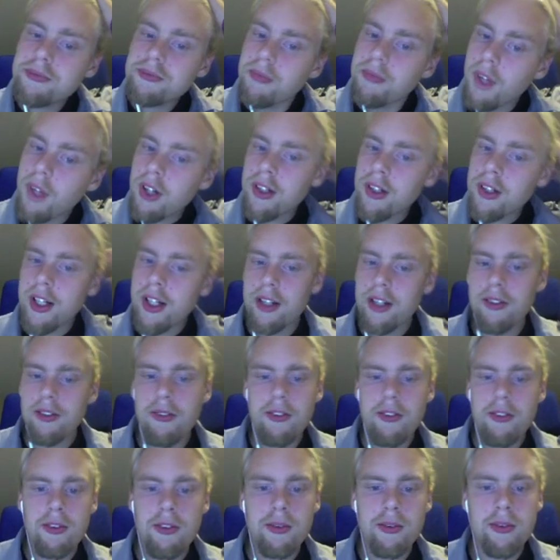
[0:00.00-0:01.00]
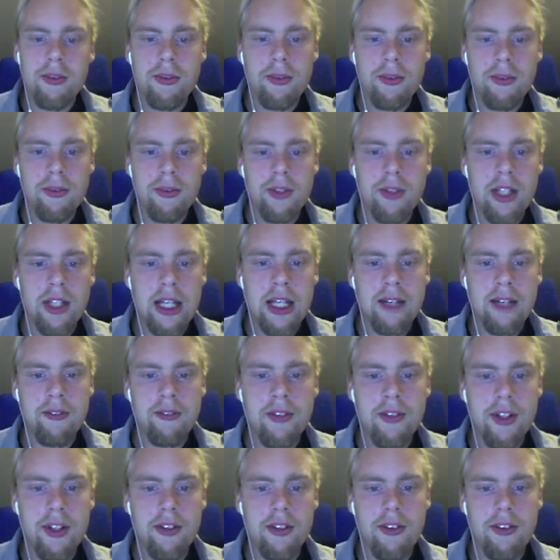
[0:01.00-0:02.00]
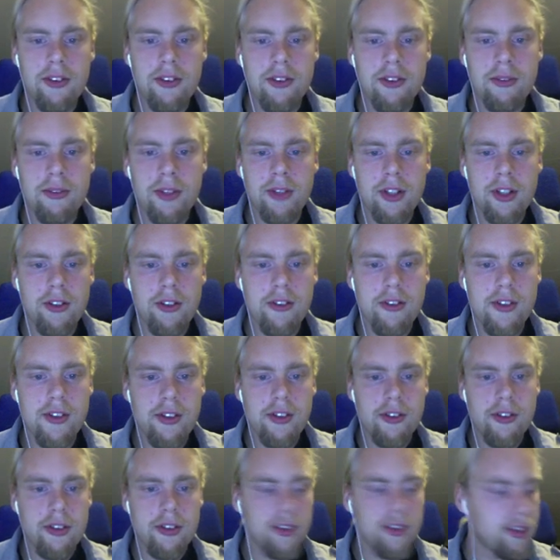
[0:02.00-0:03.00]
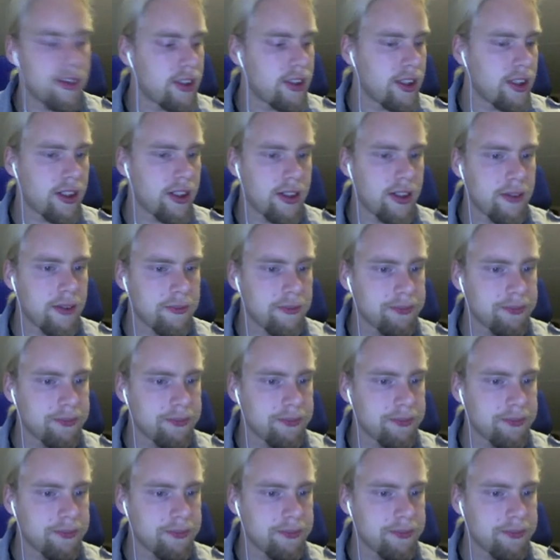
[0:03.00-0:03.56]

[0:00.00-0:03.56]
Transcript: Alright, so we have this. What does this look like?